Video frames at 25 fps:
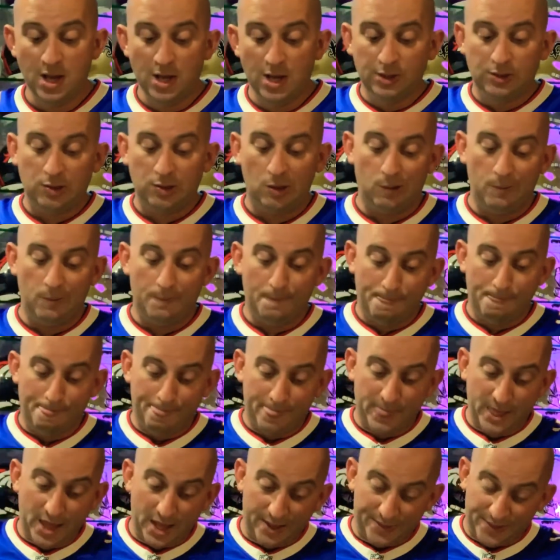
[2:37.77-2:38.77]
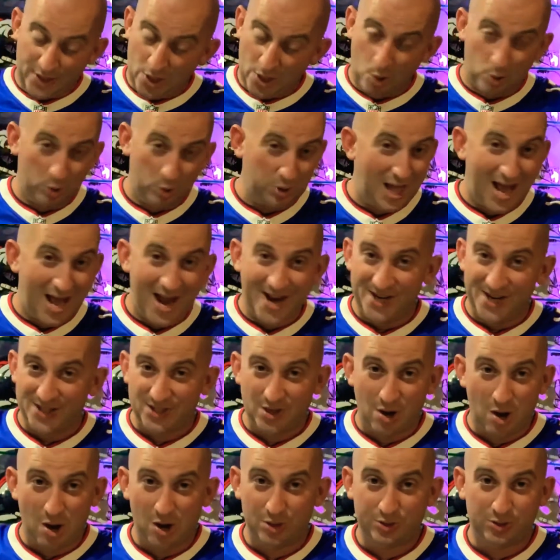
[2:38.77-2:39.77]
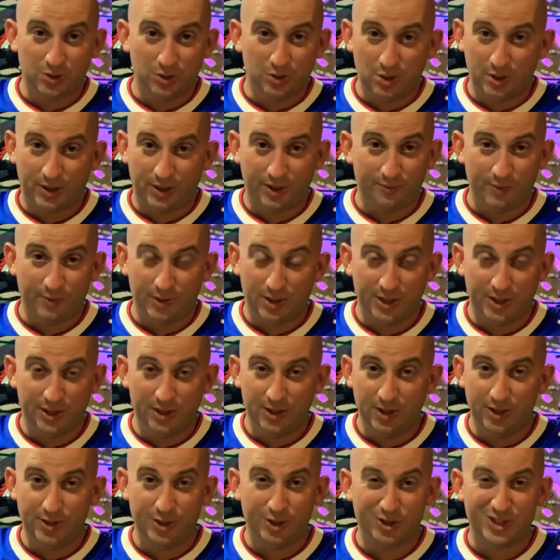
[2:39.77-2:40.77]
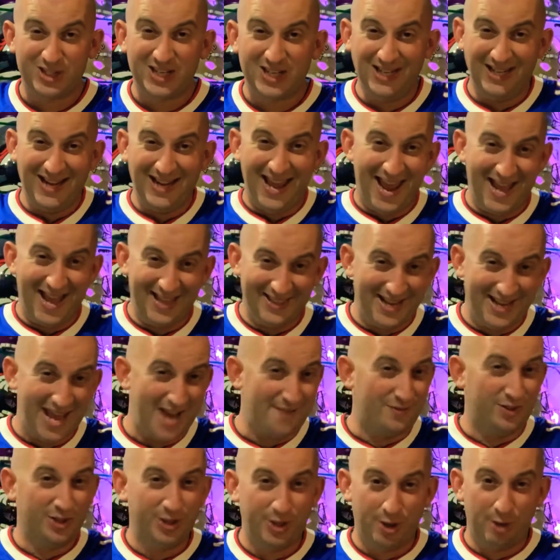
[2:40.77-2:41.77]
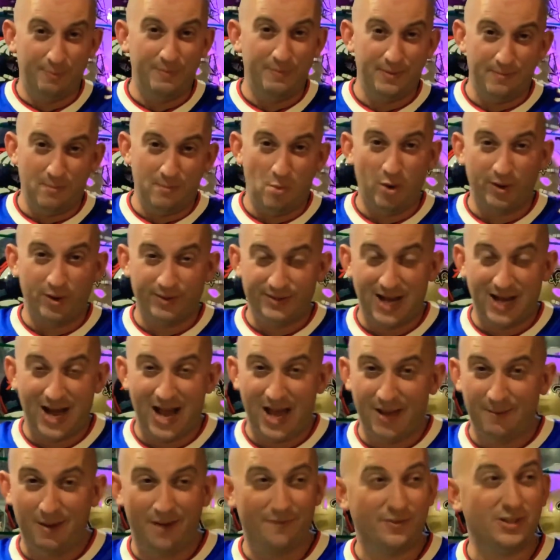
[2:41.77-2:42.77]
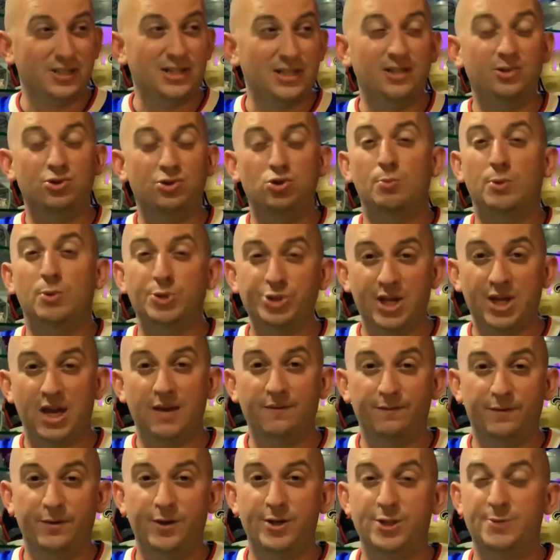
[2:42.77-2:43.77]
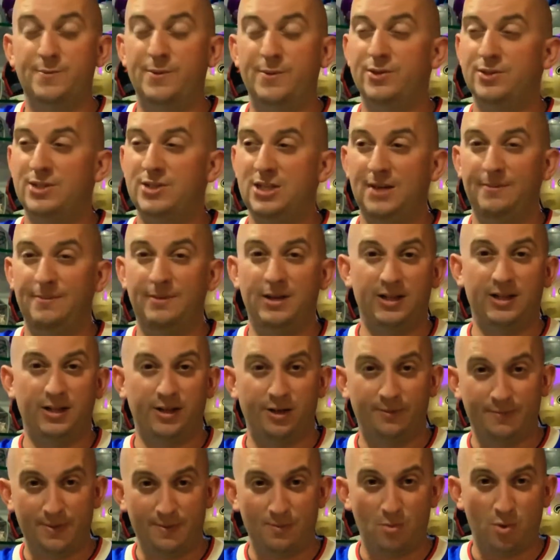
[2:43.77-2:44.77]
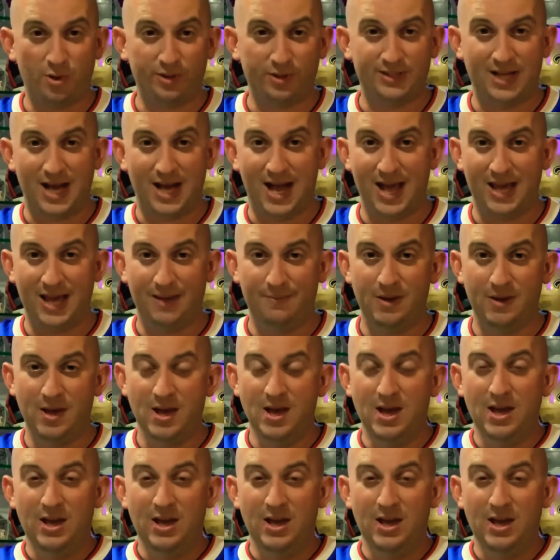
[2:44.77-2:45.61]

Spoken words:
So the O-line is also looking really good. You're seeing Allen have a little bit more time. I haven't seen too much game footage, but you're seeing him get a little bit more time.